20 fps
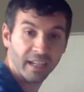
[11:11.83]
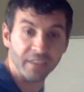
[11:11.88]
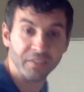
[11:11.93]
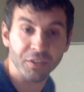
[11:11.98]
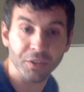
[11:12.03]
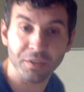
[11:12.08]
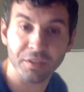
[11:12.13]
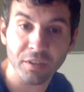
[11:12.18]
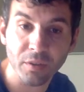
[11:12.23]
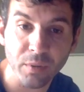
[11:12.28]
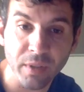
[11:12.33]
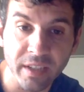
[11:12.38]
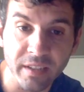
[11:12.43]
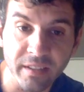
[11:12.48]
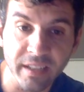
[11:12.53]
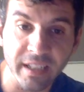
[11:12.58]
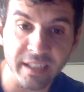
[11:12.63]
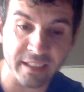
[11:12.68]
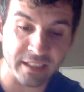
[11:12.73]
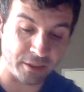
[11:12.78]
I have to do this
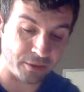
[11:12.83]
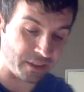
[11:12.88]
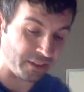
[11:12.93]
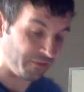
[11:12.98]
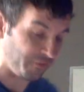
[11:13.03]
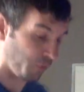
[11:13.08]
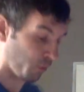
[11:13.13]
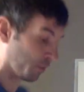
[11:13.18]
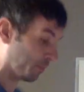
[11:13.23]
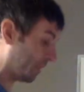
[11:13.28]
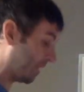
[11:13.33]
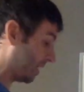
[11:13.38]
quickly because I only have four